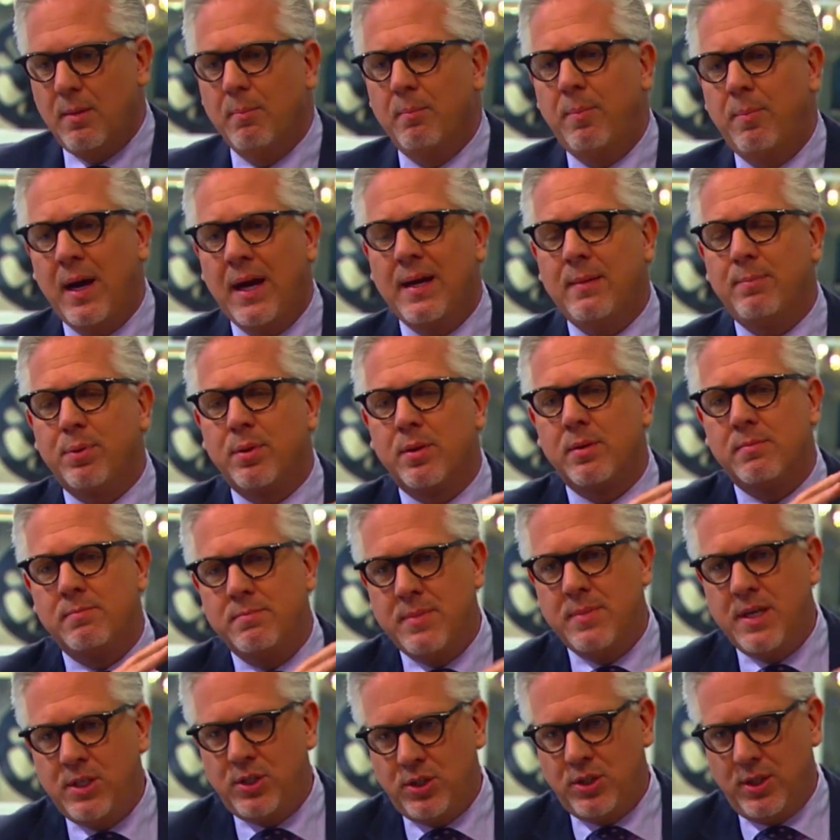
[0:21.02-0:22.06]
by
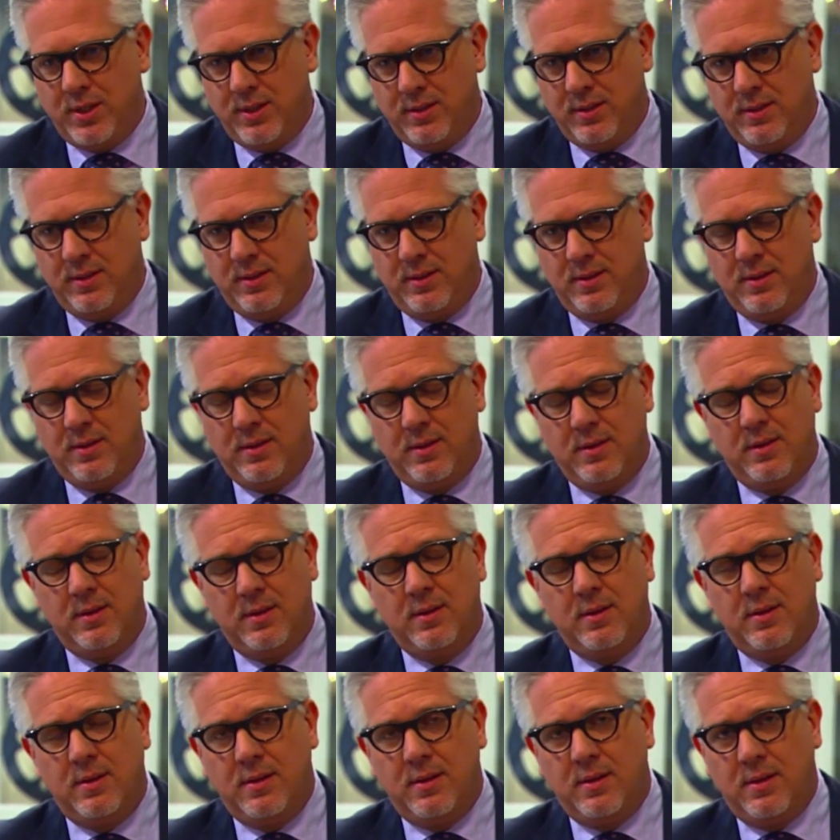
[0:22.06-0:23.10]
permission,
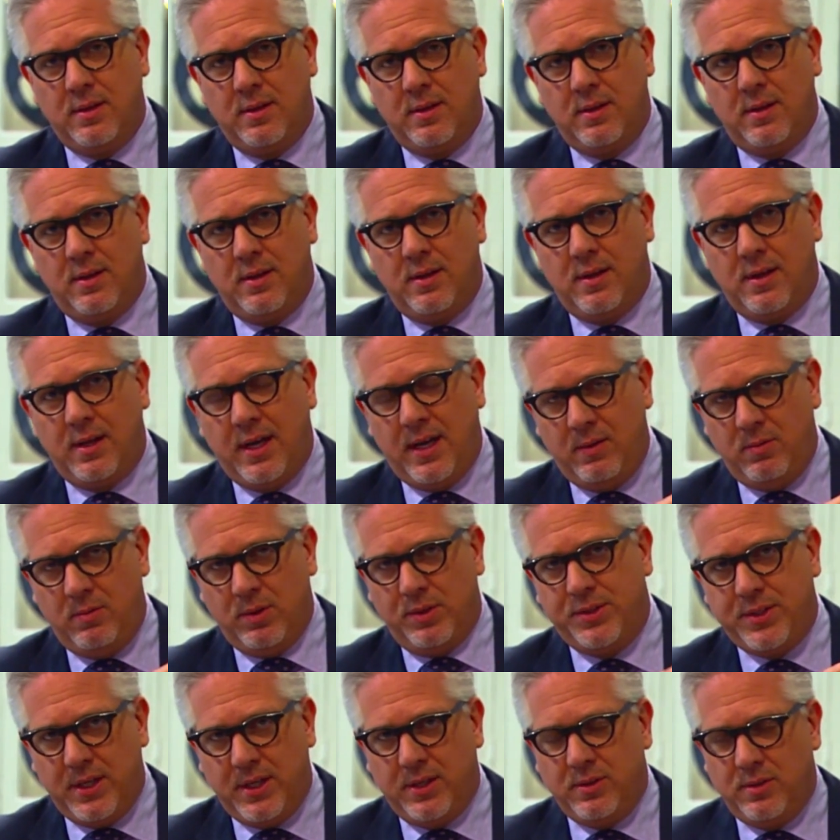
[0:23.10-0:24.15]
I
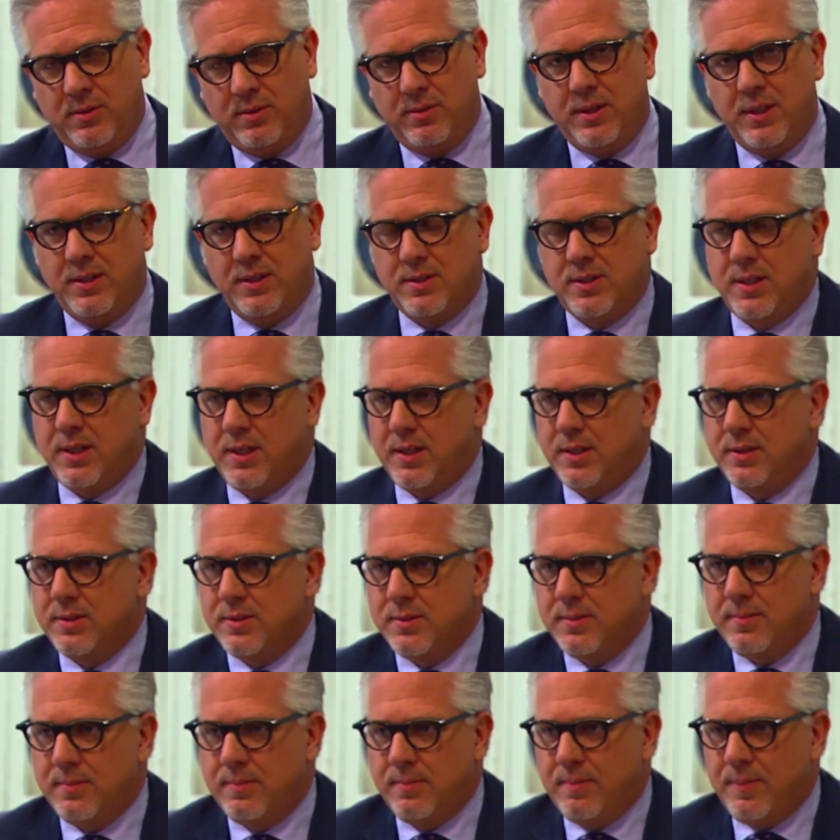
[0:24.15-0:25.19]
will tell you these
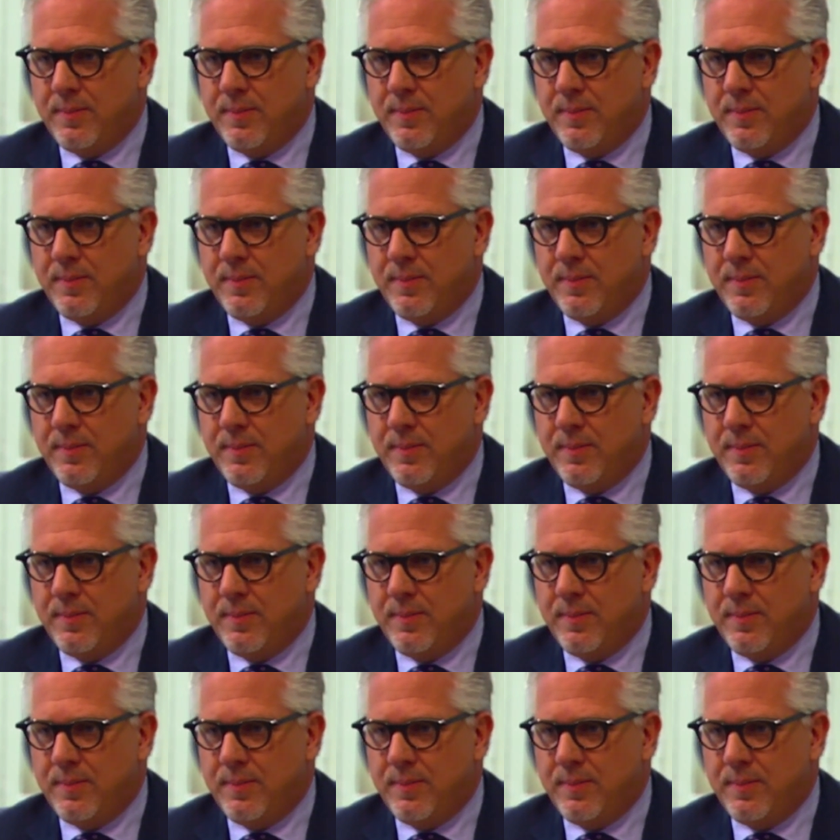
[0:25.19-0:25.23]
things.